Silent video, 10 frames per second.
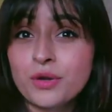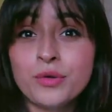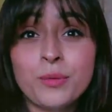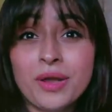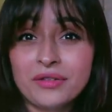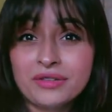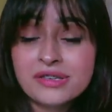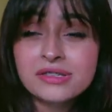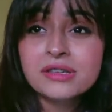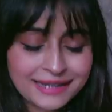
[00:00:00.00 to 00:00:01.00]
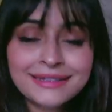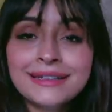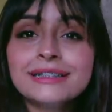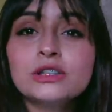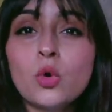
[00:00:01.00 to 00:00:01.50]
you can wear this. I
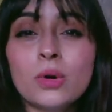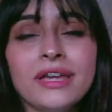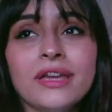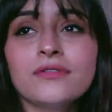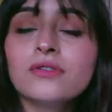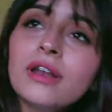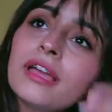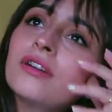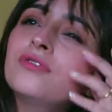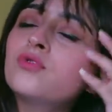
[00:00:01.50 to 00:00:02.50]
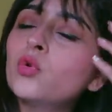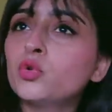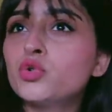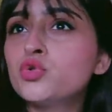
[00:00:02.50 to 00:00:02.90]
think it's okay for like a photo